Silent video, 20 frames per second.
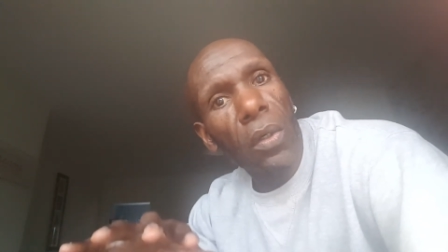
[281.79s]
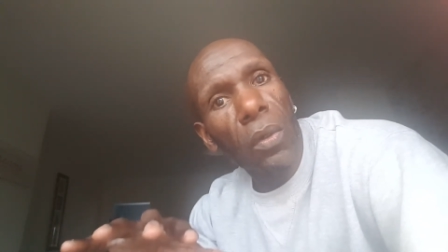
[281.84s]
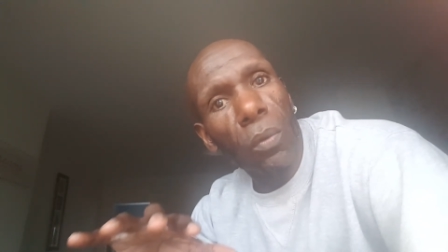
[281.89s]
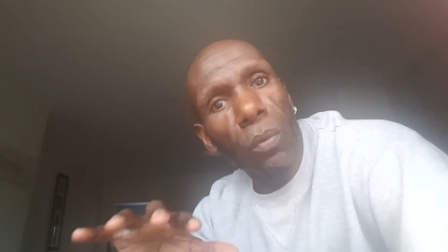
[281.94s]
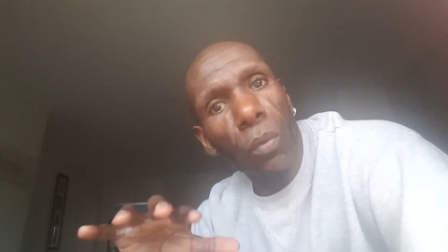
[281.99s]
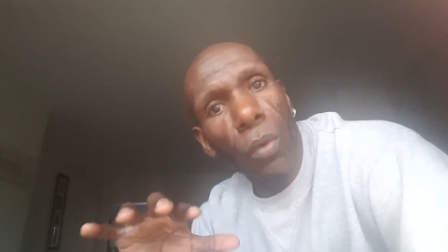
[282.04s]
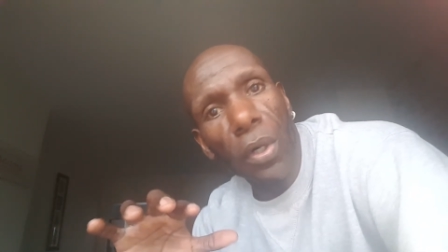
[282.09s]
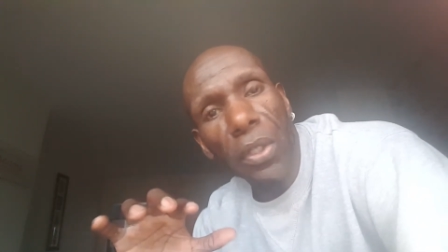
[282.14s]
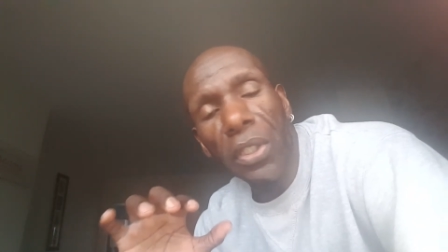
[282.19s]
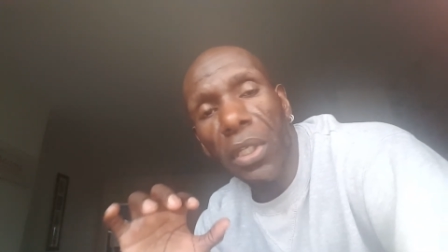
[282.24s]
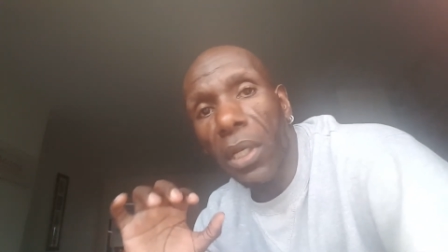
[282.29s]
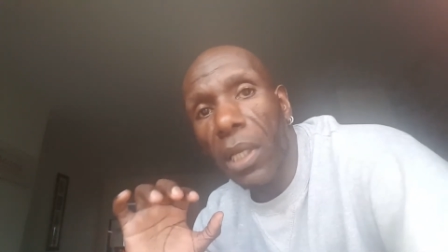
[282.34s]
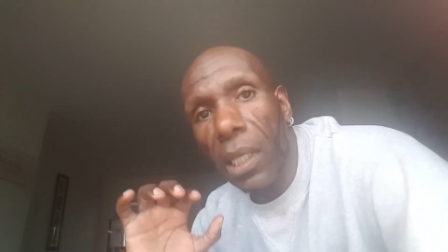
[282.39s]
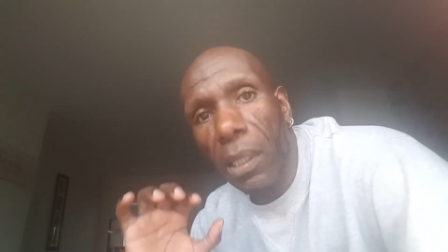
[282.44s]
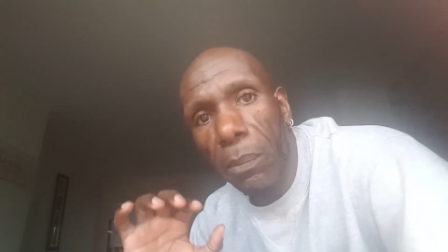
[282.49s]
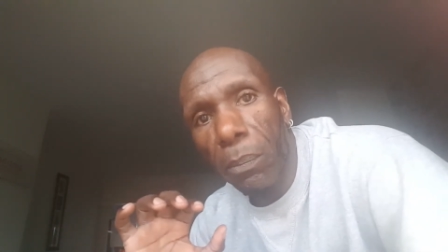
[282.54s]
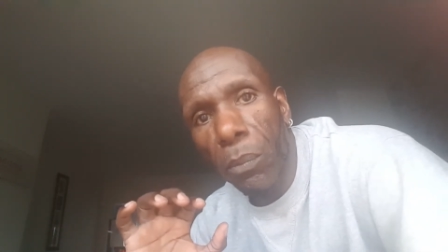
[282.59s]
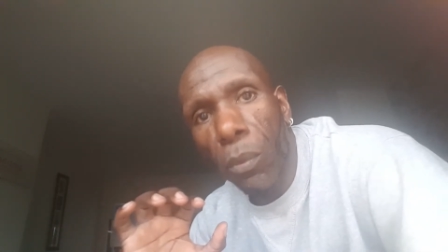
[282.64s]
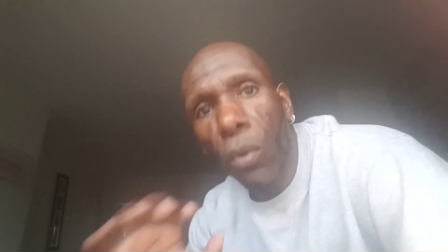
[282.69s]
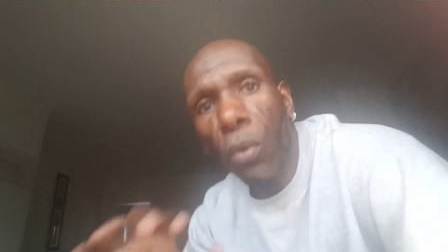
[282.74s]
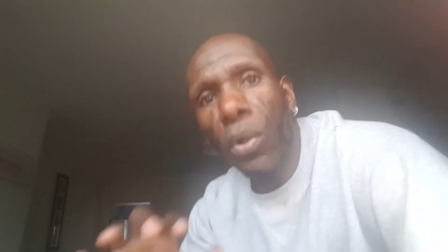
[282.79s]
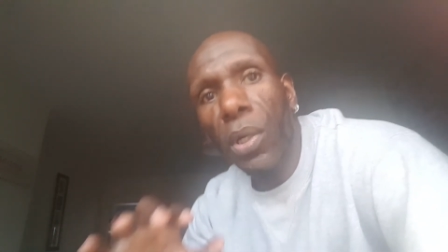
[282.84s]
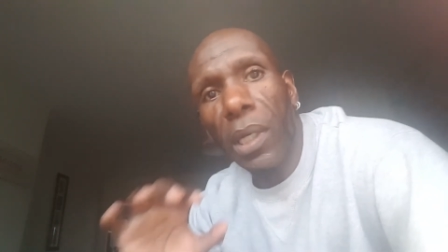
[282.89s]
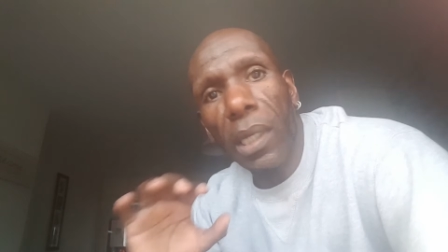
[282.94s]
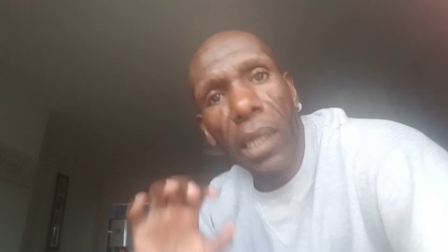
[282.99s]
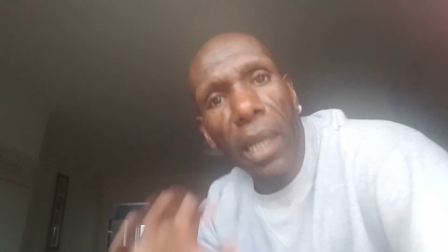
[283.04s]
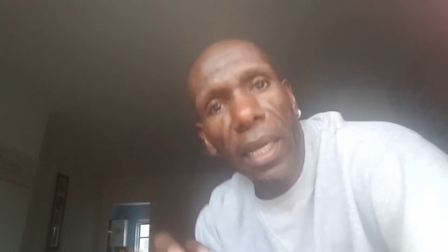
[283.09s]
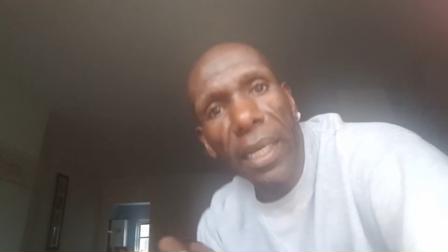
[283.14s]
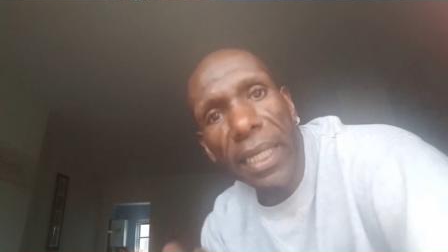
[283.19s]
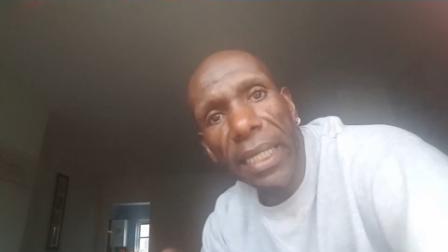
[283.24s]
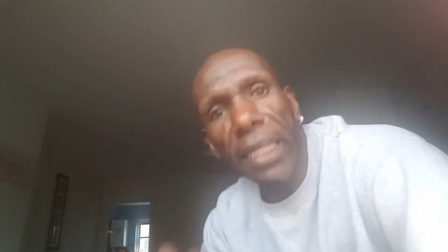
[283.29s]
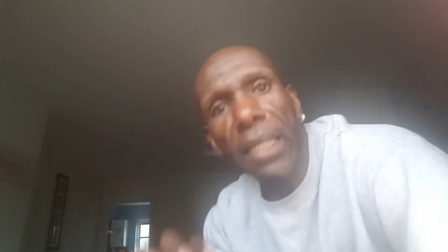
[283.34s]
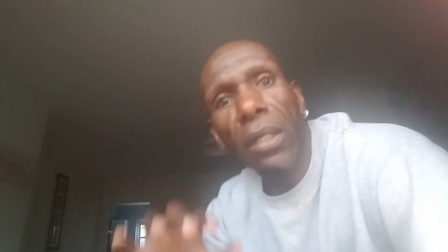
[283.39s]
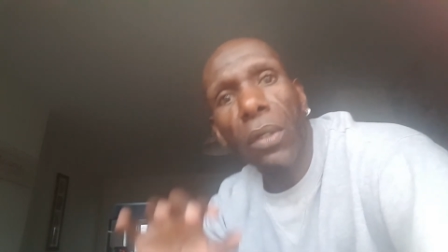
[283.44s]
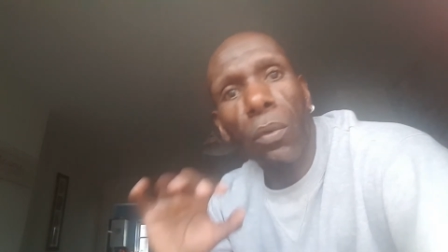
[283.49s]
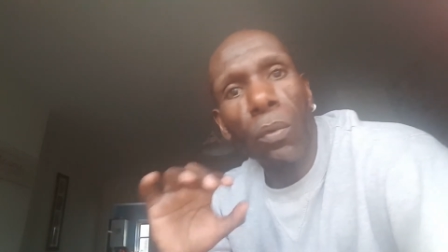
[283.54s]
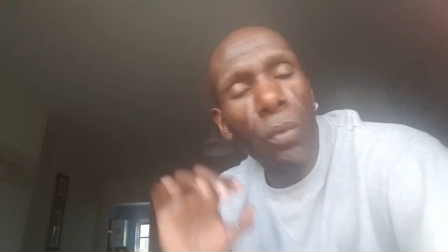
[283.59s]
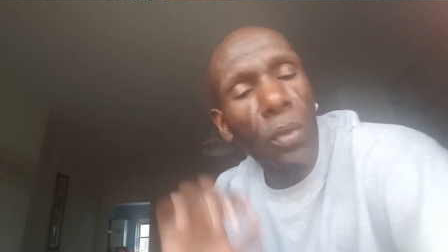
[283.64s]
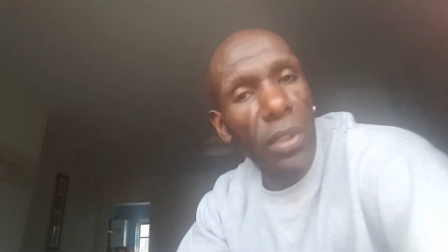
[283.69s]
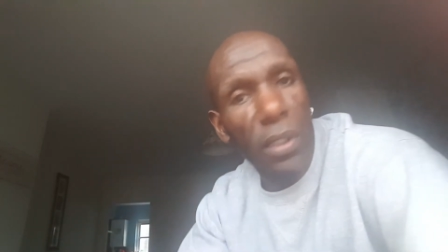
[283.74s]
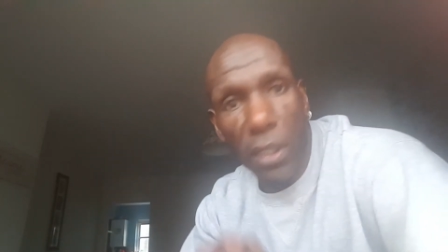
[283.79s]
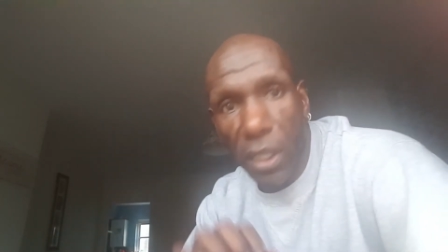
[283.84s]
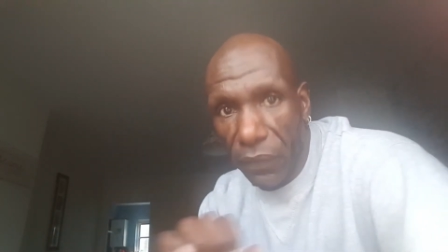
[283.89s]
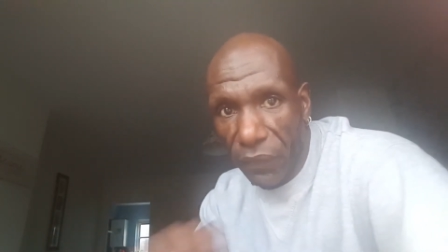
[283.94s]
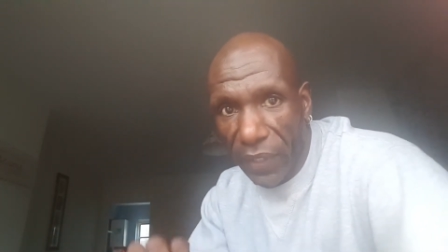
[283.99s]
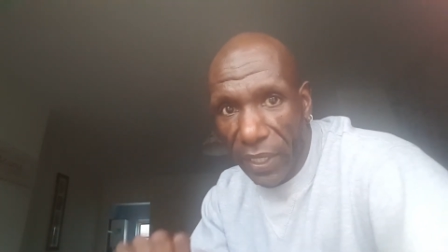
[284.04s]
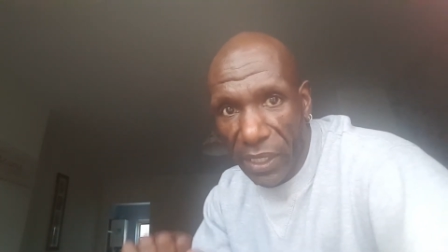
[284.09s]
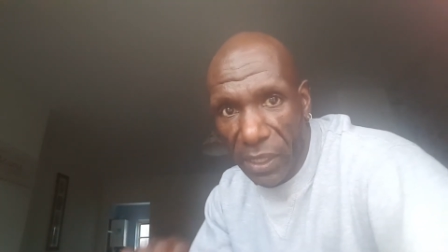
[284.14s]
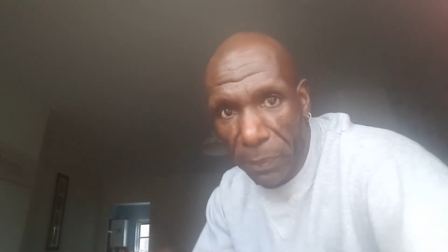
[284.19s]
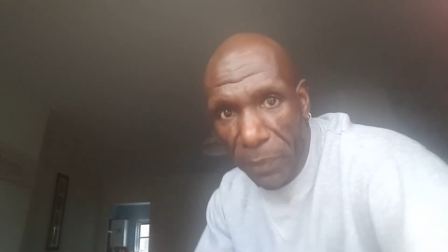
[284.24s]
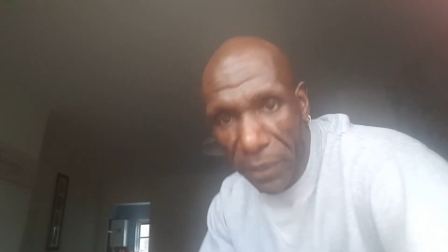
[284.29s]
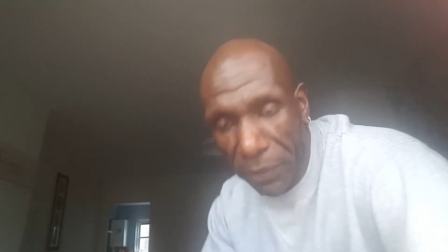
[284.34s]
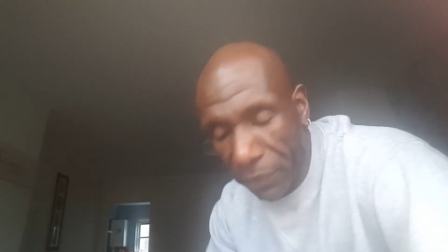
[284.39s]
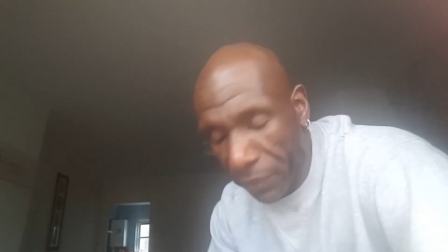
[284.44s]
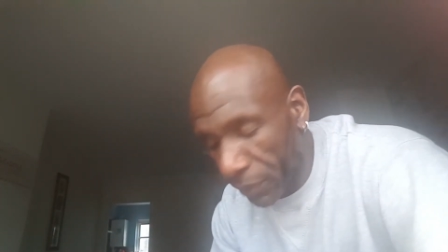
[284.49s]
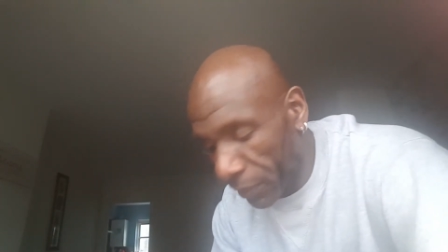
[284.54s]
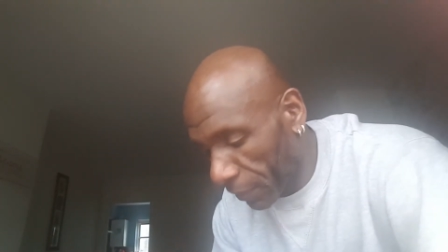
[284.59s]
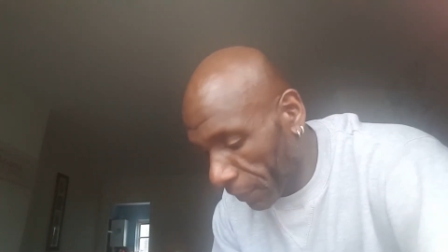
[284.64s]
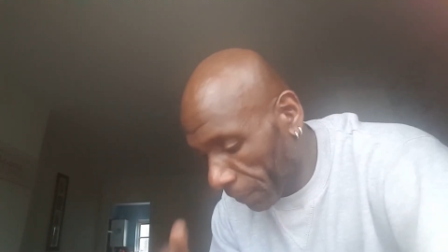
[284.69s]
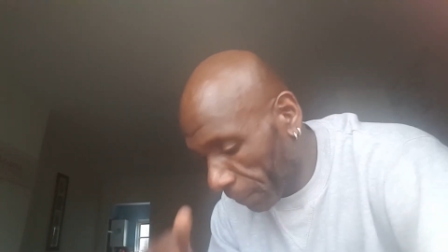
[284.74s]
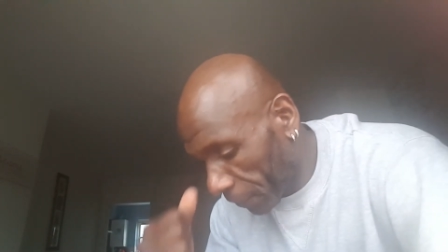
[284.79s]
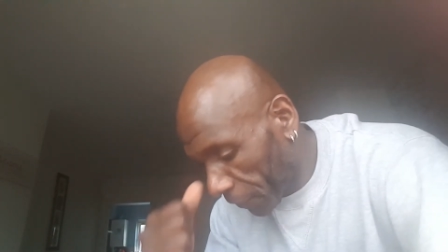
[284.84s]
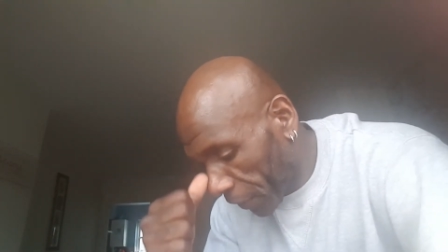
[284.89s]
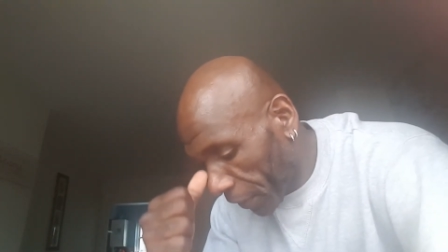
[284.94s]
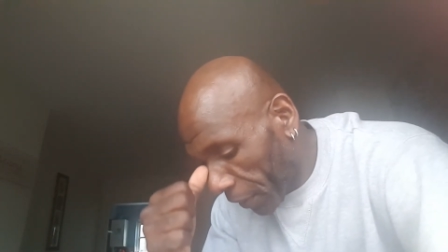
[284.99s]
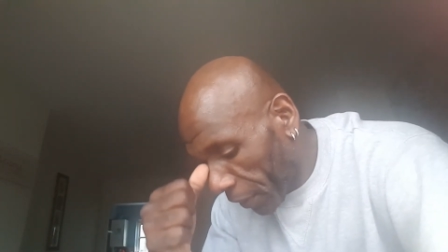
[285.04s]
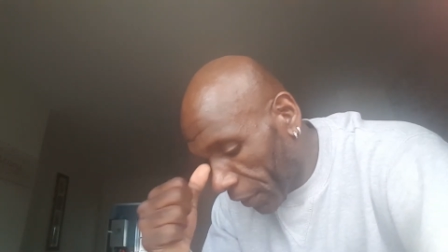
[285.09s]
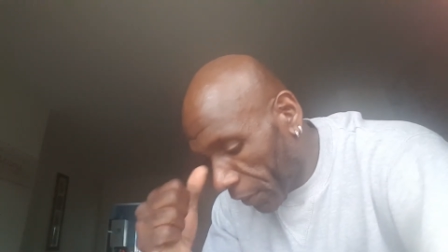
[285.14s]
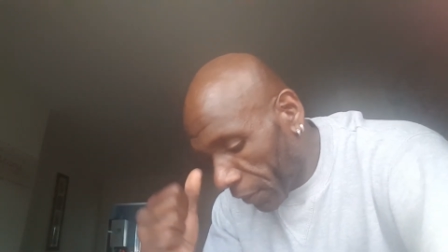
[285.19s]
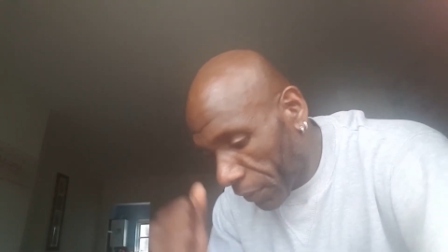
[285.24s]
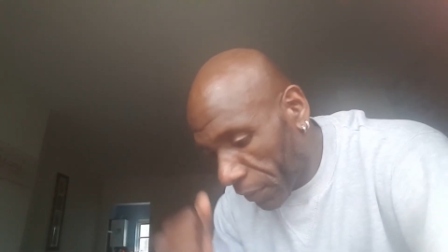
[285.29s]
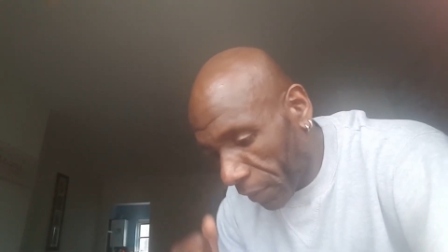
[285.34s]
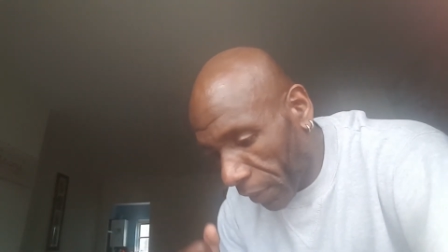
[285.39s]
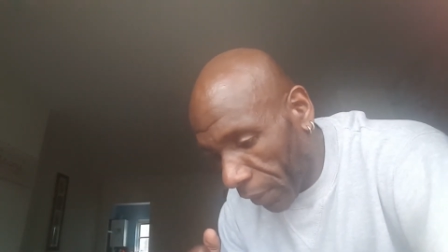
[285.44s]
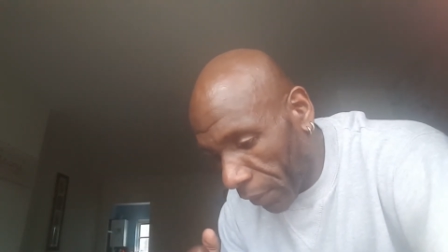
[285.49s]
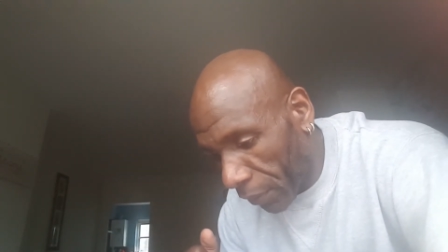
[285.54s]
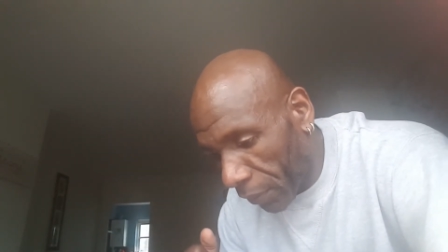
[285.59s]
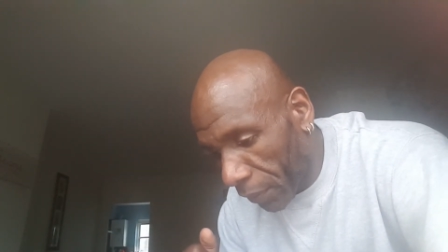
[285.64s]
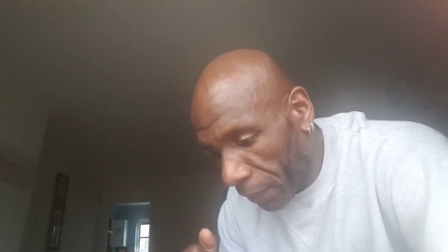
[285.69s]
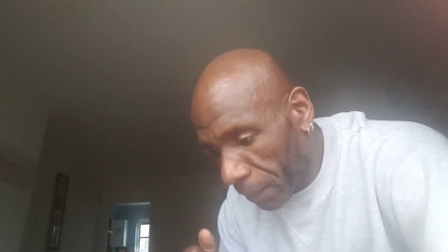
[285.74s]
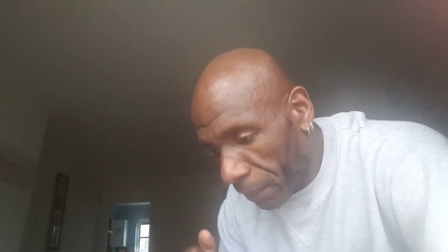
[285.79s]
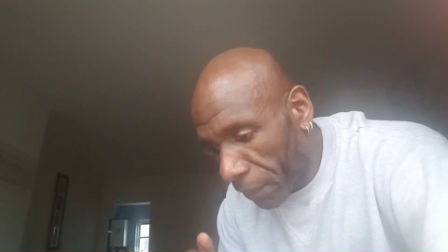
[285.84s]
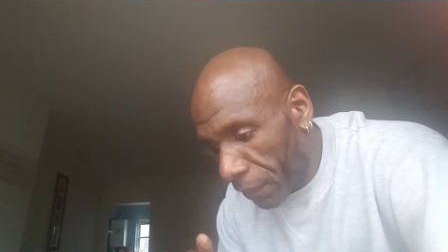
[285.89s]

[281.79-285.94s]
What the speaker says: what you more than likely wouldn't have experienced. So